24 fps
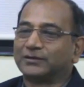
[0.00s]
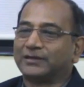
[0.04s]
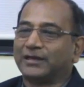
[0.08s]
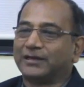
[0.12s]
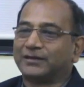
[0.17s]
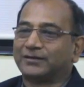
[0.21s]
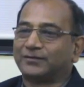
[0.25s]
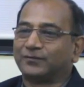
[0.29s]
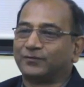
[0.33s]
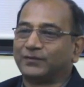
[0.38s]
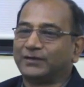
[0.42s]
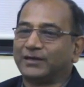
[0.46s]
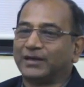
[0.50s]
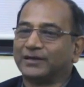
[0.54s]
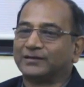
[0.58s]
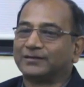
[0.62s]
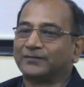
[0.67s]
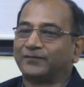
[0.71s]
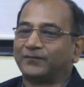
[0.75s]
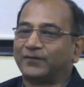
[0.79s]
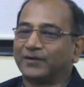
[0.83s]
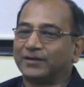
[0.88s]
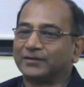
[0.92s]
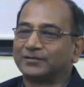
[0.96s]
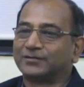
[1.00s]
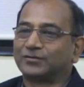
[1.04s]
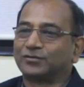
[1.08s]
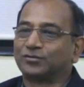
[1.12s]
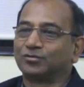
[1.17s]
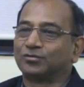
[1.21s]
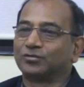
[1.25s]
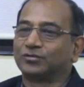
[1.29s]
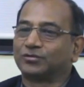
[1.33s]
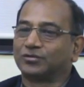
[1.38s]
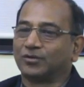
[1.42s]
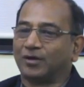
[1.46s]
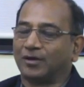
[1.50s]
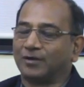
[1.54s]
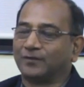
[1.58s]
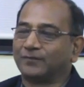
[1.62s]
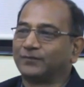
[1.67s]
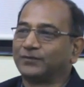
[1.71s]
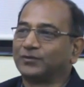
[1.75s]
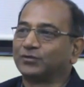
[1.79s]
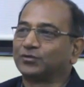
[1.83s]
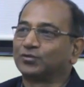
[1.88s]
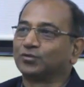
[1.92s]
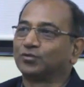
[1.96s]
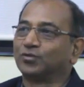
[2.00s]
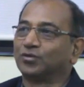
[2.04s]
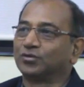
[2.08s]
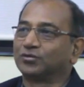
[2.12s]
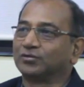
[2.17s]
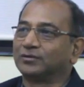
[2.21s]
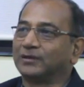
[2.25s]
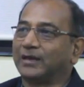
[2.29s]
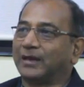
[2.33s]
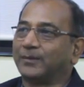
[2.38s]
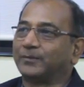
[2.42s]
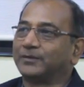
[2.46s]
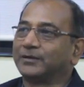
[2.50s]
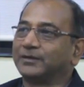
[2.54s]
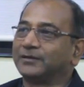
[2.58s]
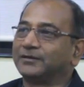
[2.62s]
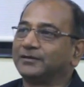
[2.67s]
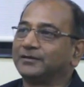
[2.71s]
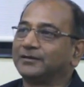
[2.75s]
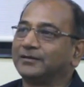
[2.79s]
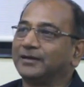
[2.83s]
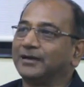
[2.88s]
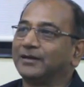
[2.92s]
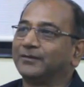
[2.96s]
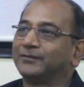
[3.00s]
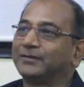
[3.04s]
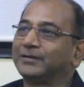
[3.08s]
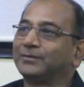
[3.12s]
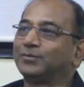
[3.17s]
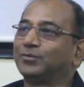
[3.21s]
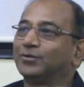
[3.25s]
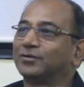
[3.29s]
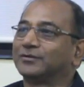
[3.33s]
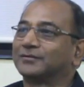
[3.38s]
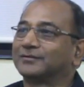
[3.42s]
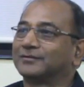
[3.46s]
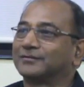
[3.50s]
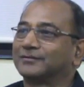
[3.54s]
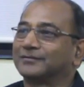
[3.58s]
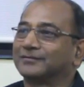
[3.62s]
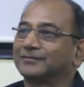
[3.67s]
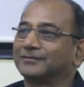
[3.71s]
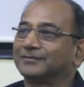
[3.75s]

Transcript: that we are the first to solve, we used to go to library and read every book